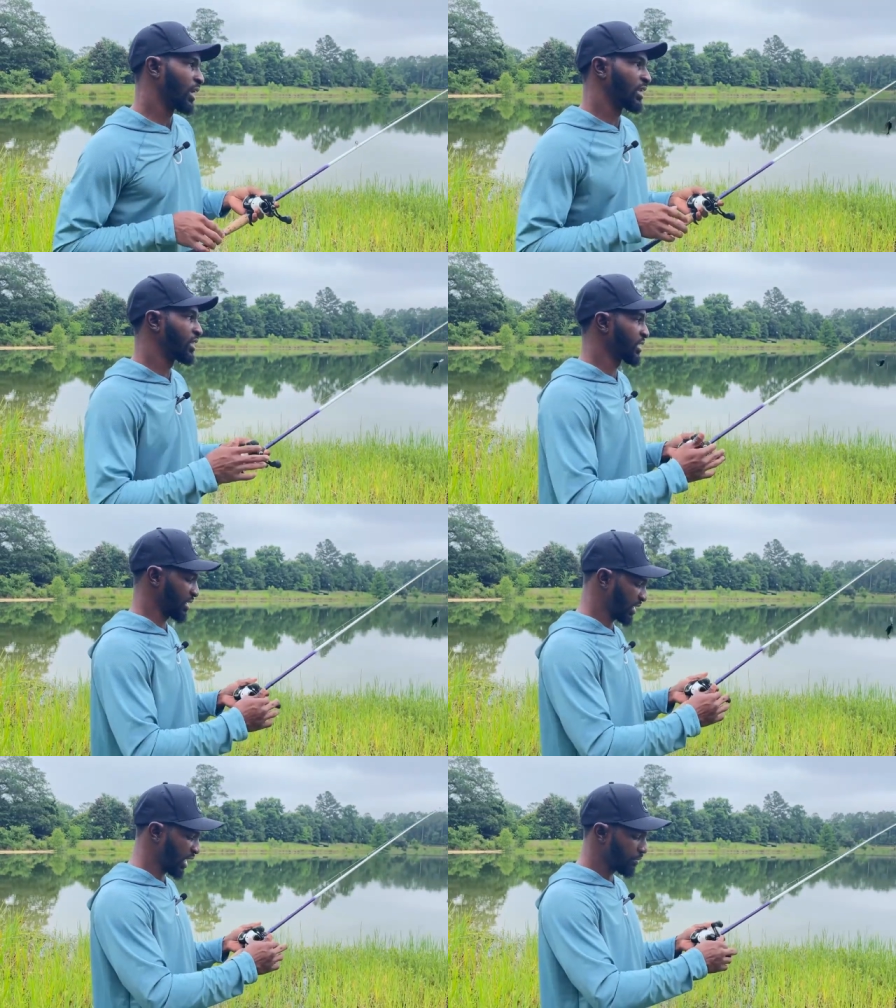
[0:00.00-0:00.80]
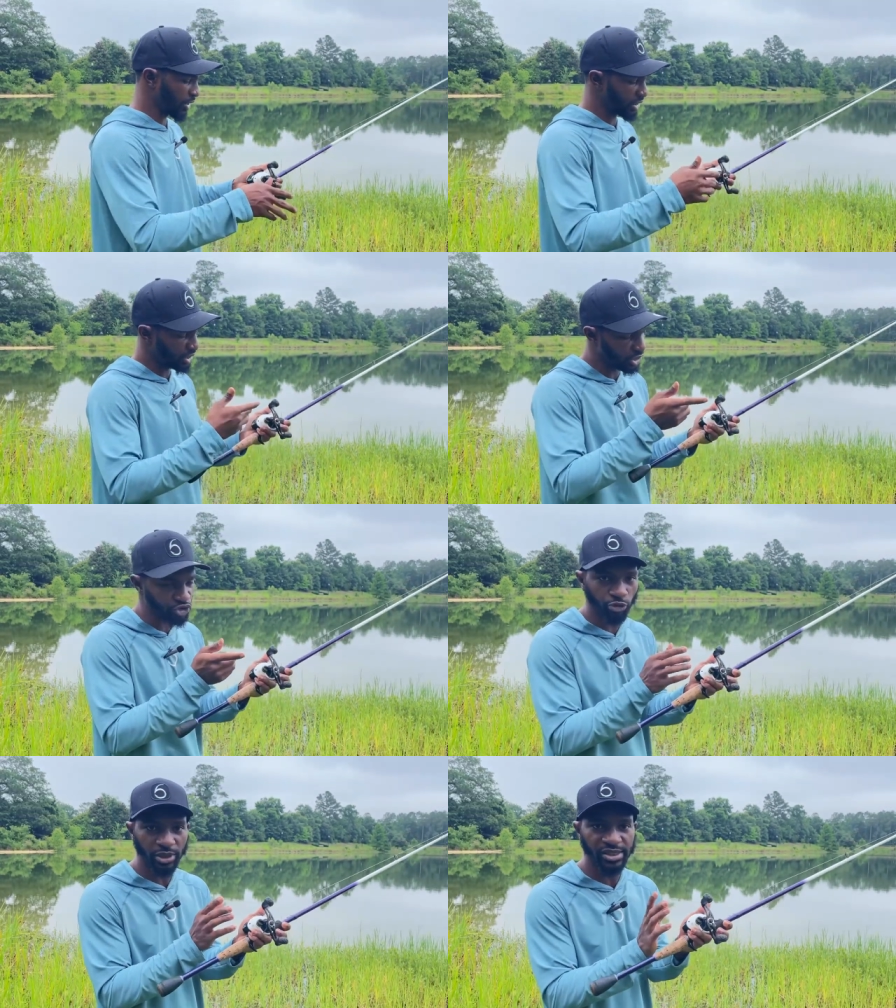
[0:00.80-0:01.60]
And it doesn't take much,
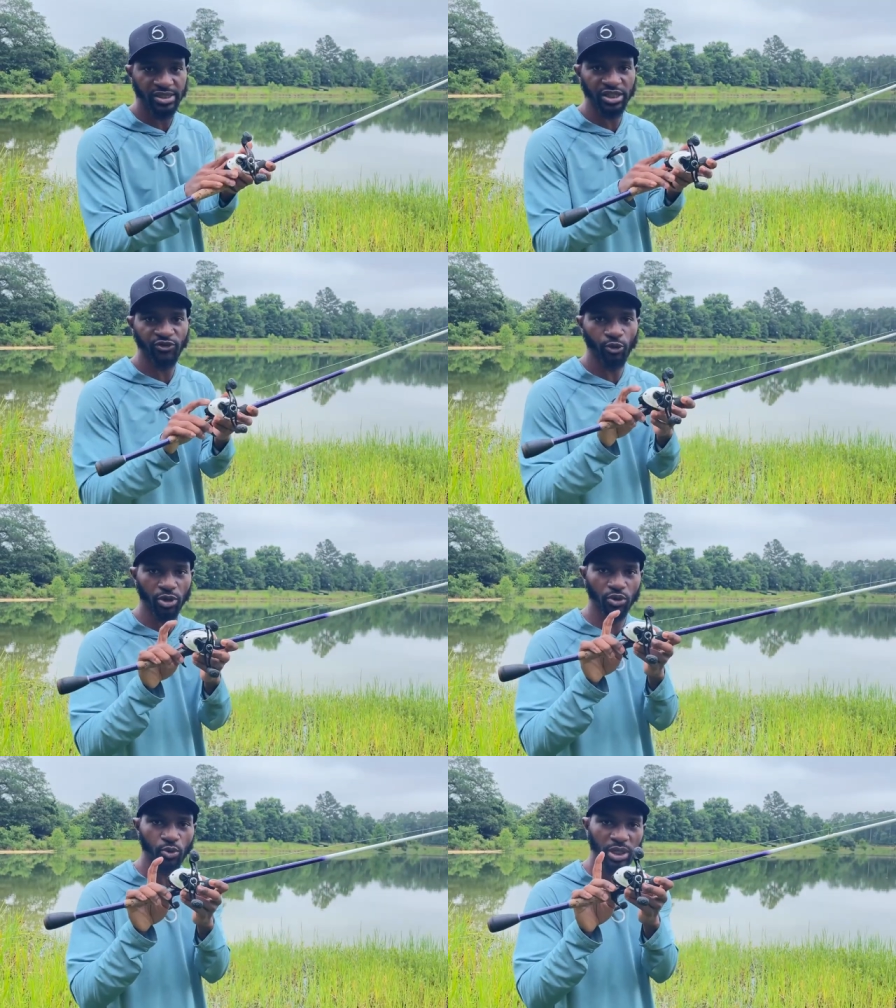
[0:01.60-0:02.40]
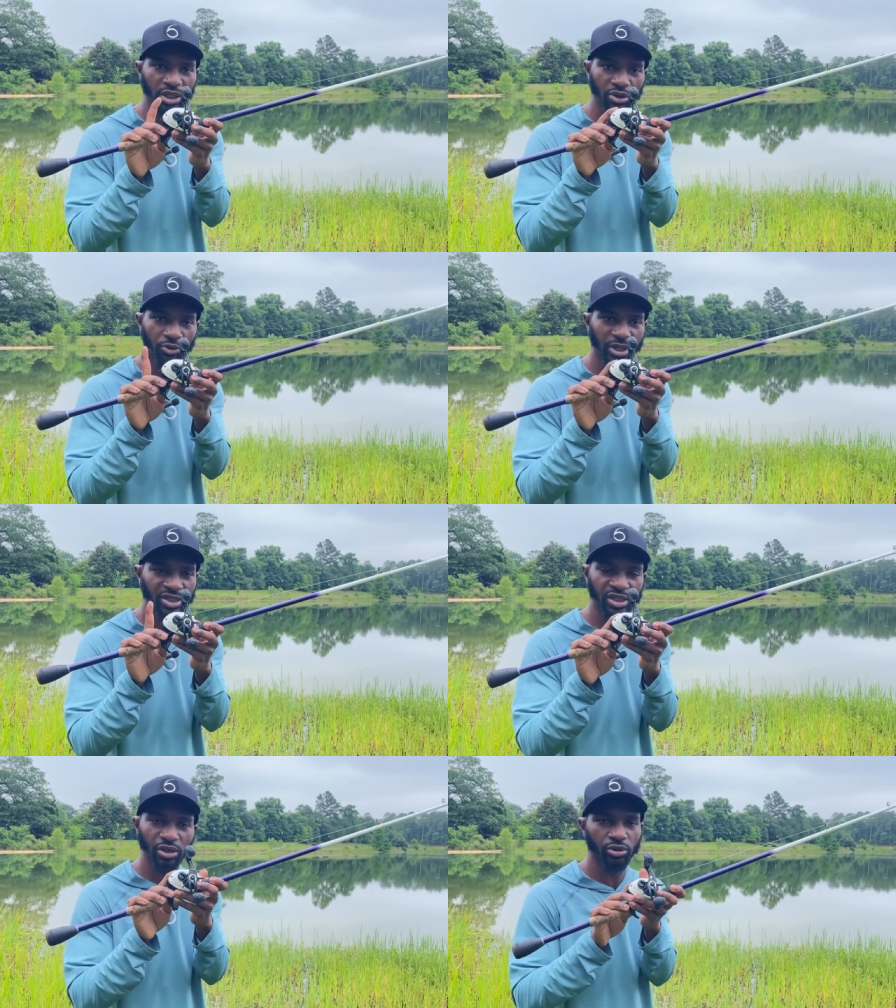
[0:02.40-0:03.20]
just throwing a 6 4 to 1 gear
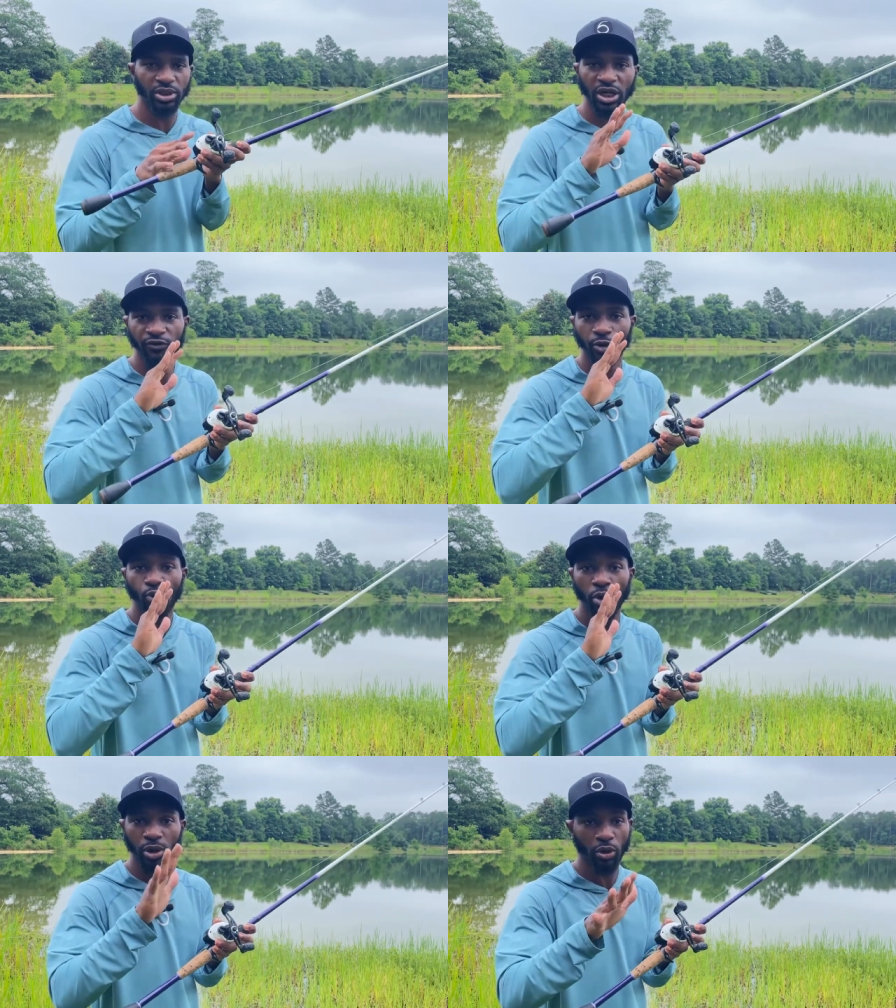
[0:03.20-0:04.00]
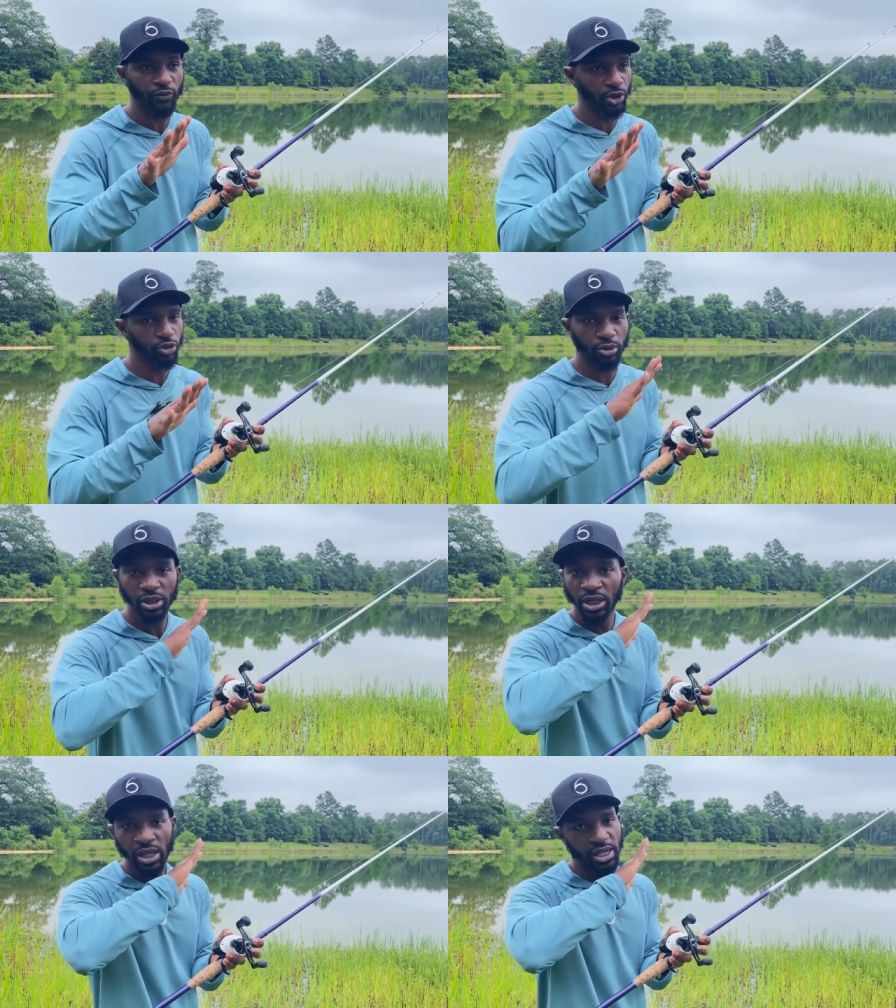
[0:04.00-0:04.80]
ratio. Never want to overdo
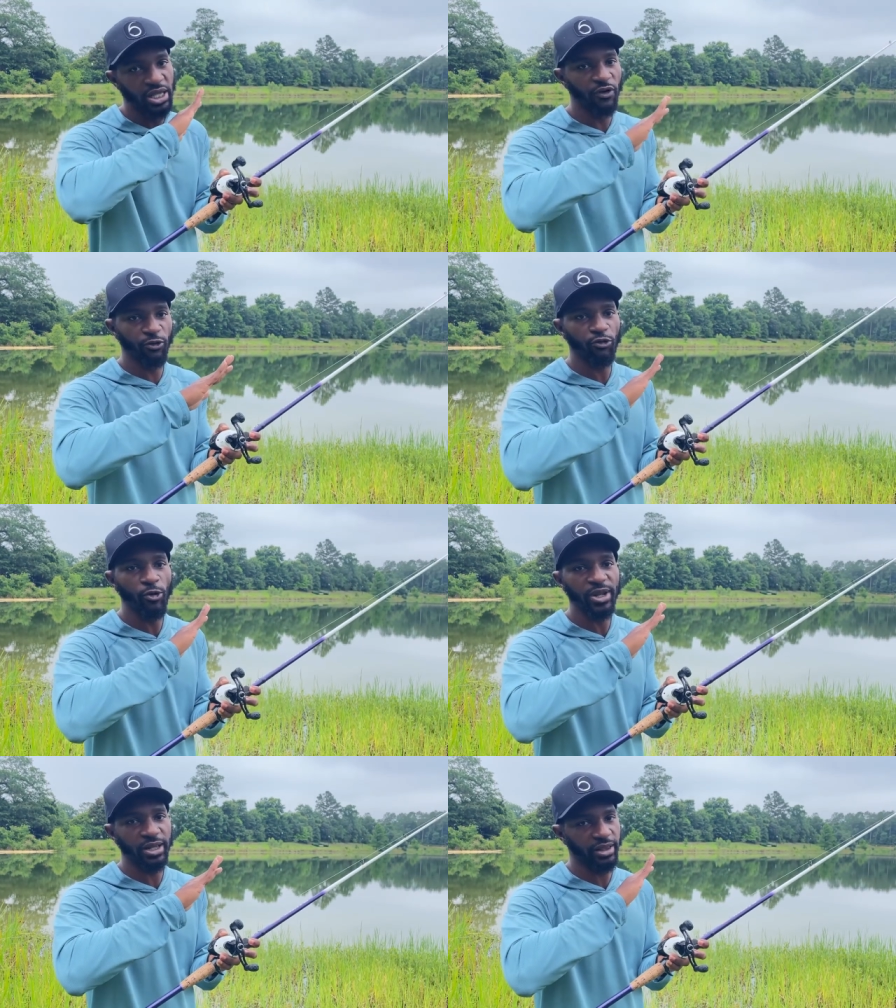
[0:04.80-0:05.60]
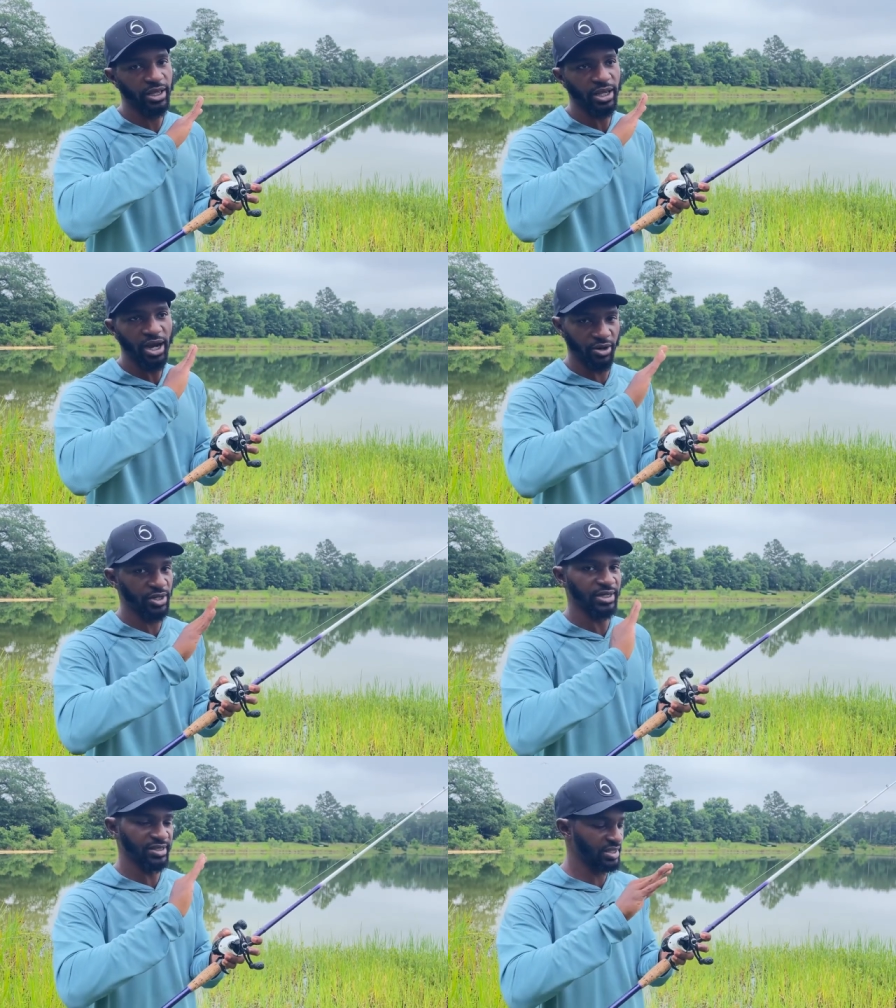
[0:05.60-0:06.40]
it Never throw anything higher
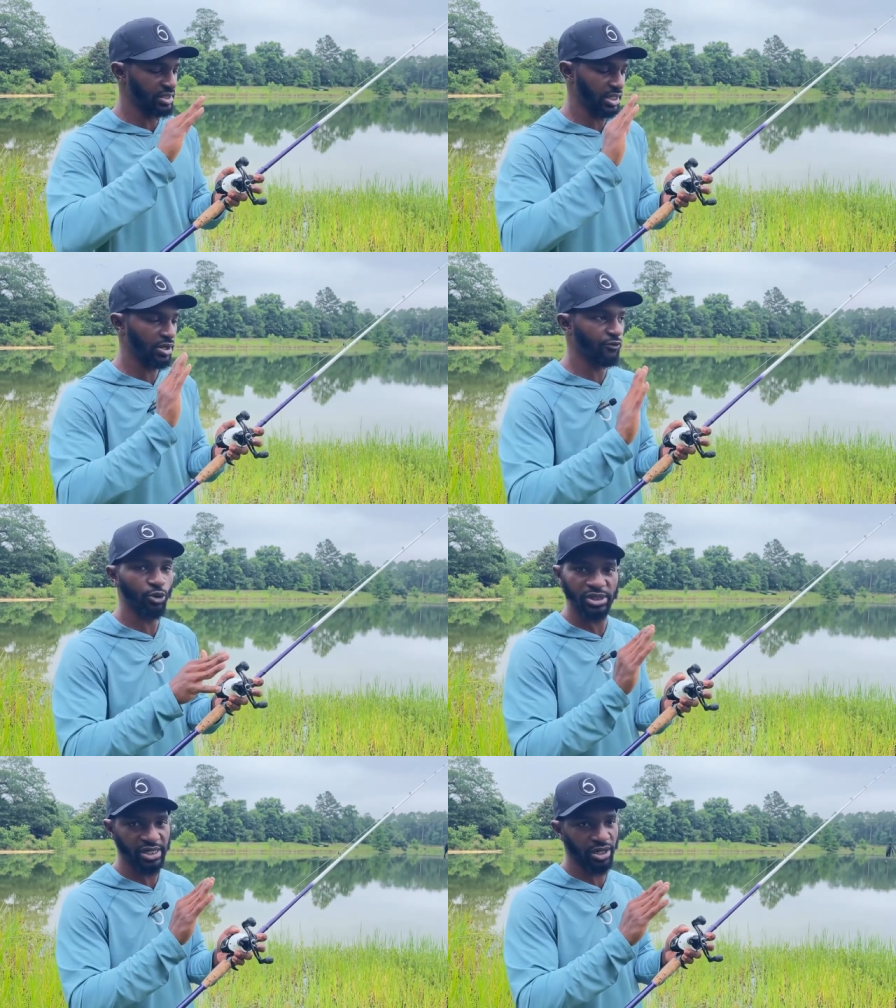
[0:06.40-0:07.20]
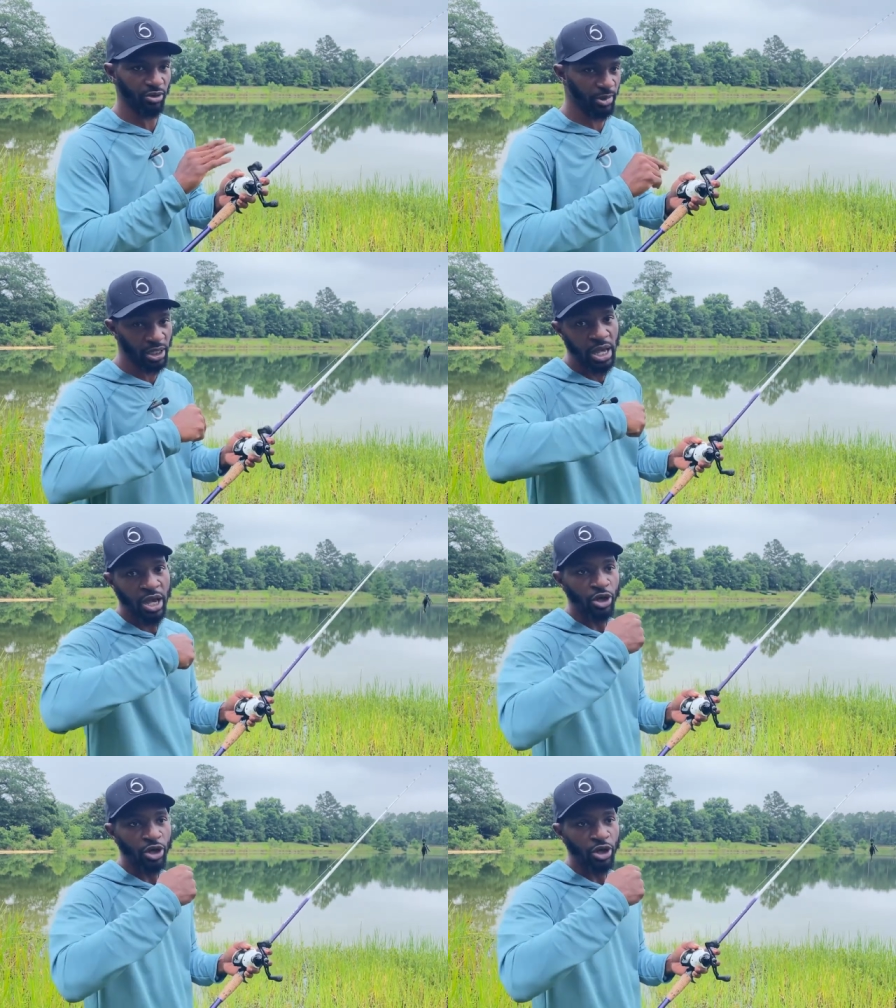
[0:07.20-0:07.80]
than a 6-8 for a chatter bait.